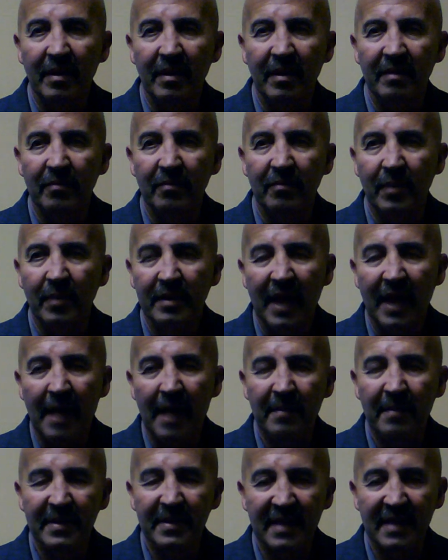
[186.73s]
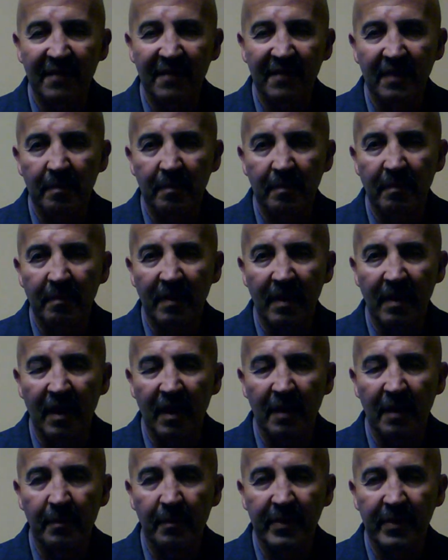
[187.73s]
what happens after a lot
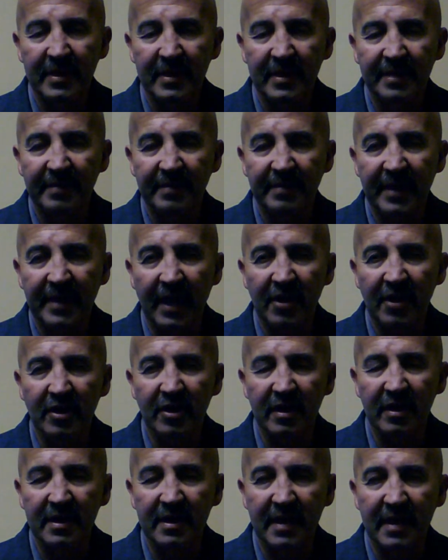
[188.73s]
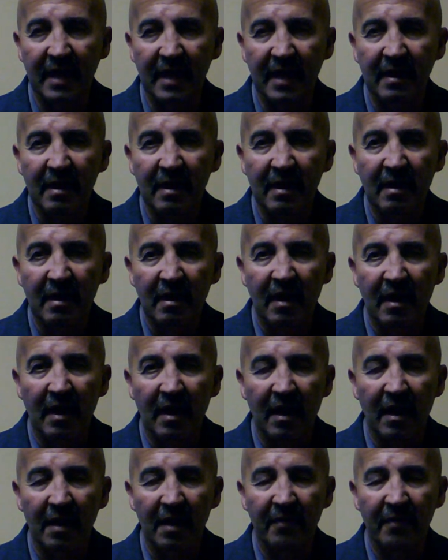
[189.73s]
of precipitation is that a
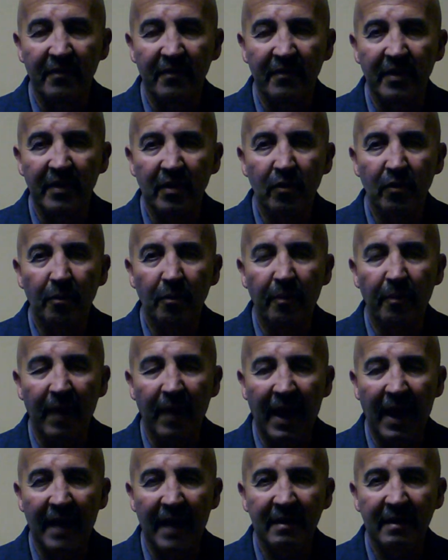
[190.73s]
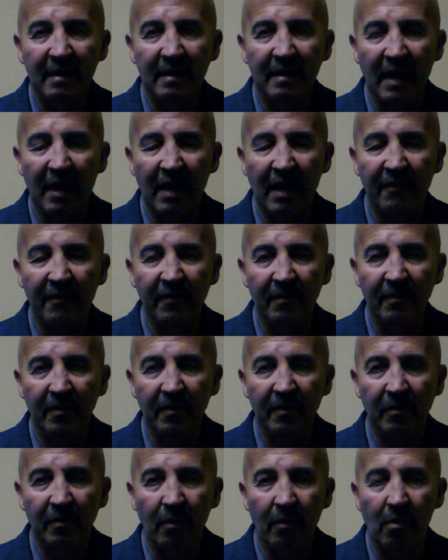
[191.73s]
lot of new plant life
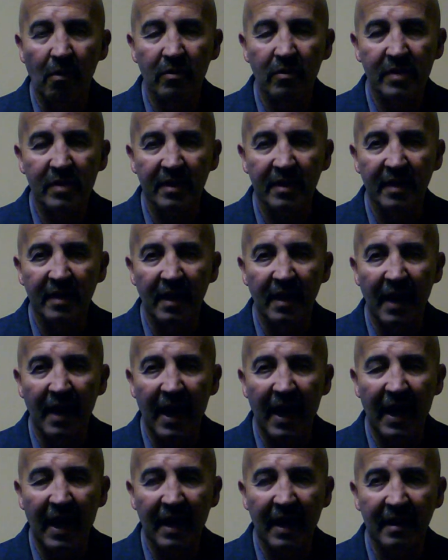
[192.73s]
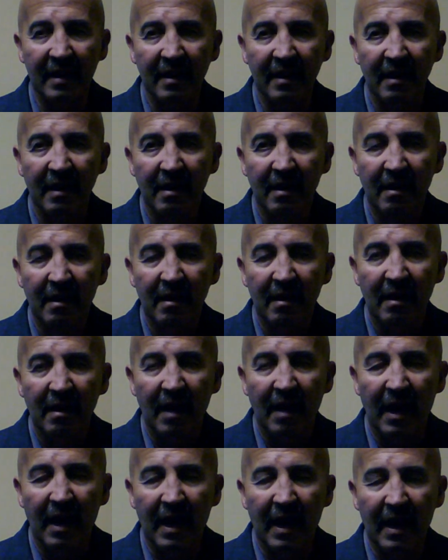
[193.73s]
grows on the land,
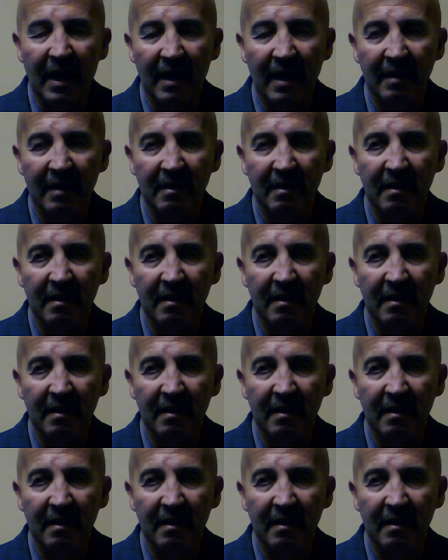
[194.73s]
and